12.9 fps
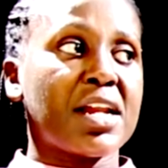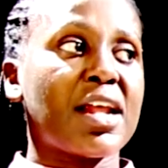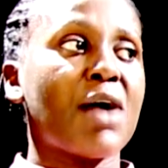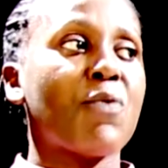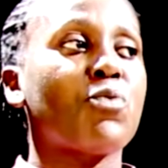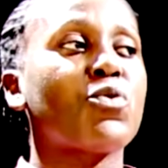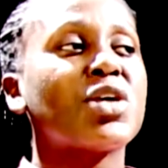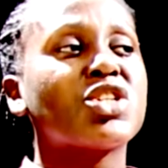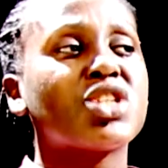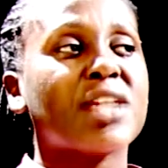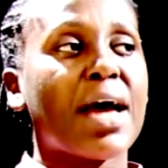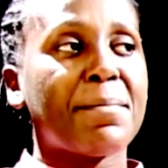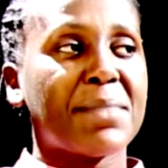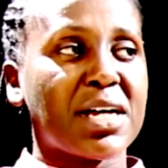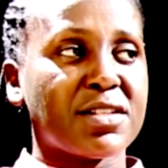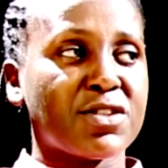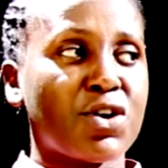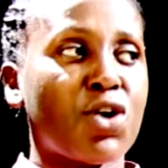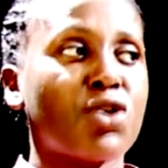Now, which
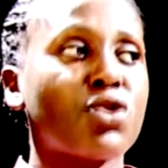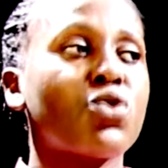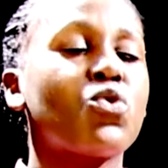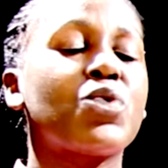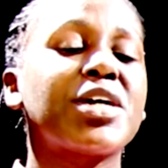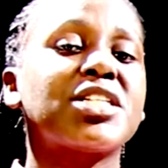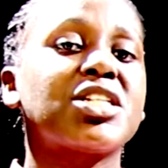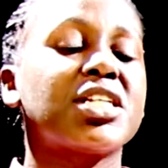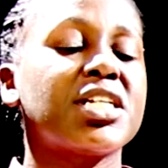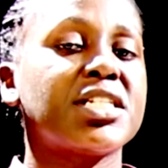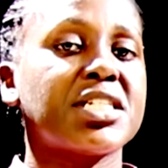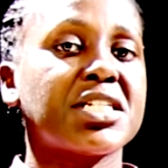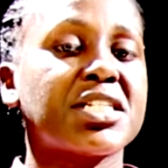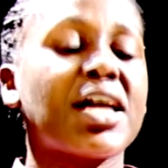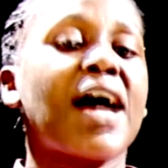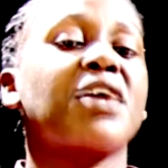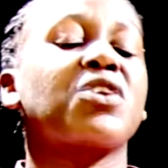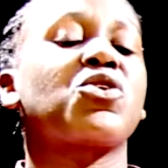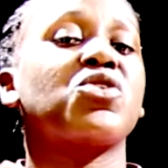numbers or which digits
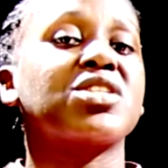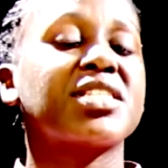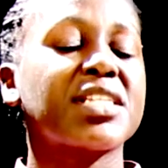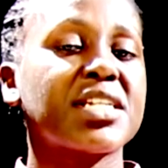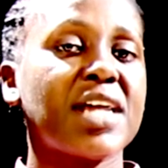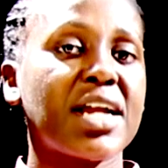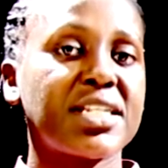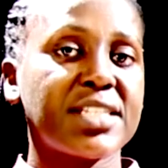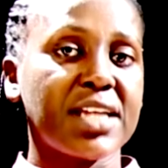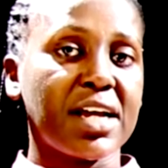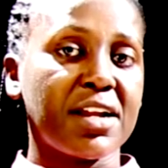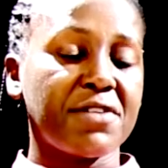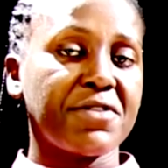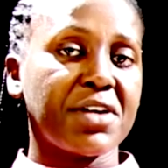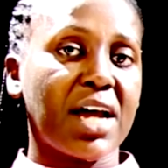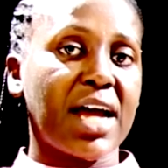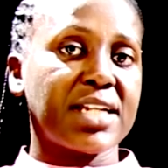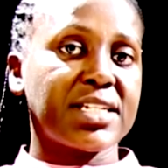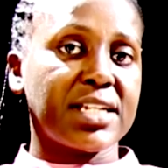are considered
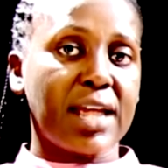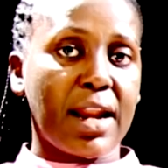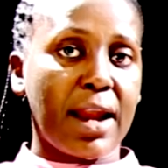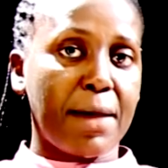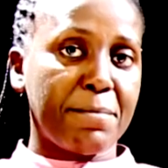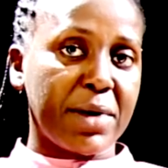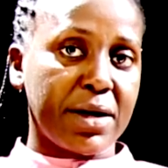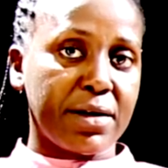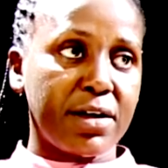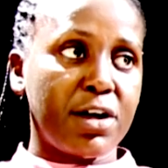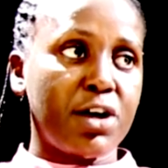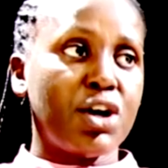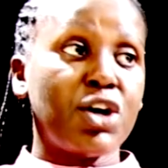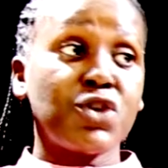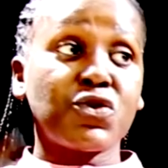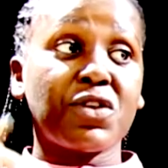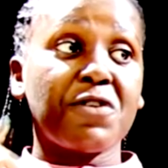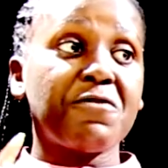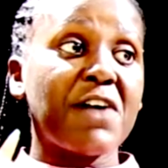significant in a number? So
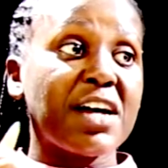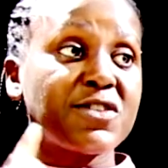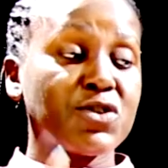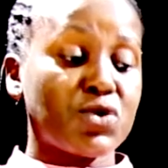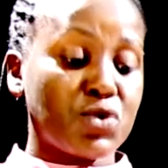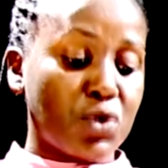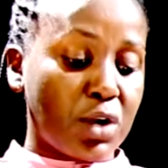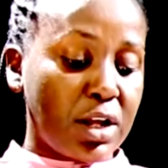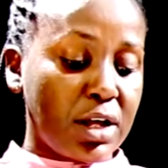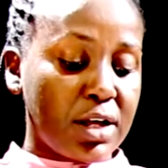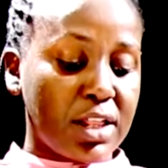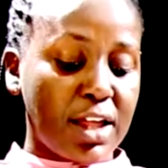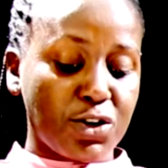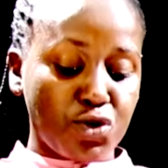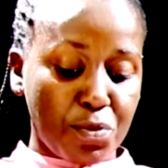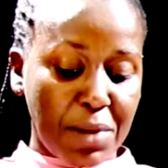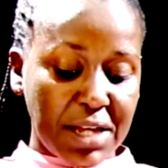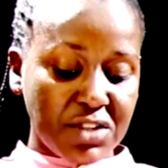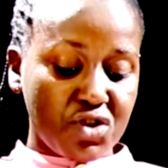the first rule that you
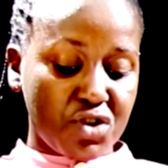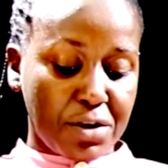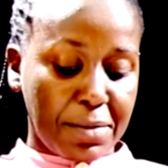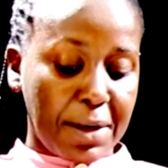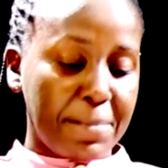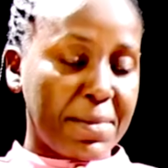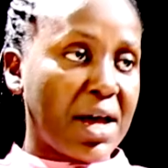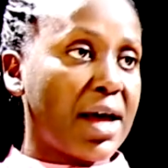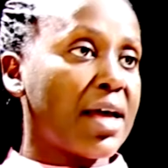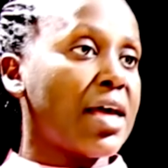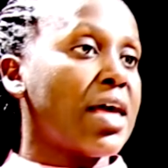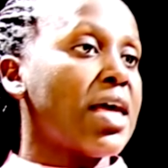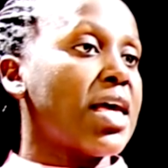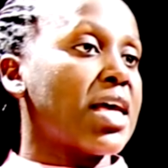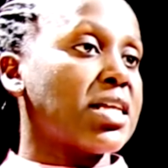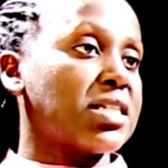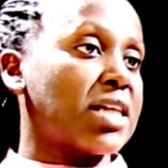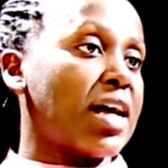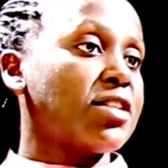must remember
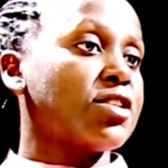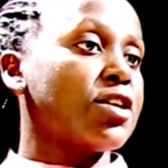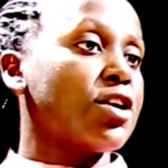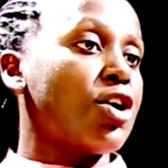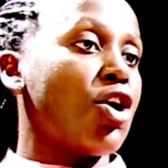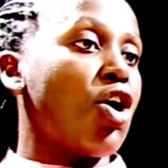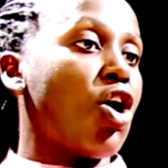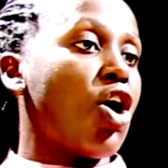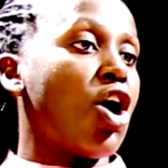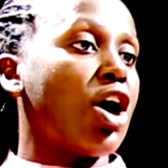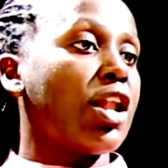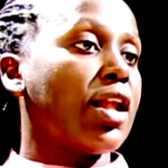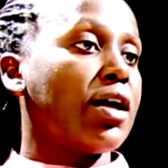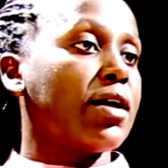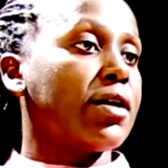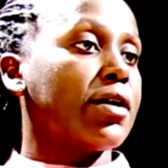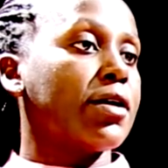is that all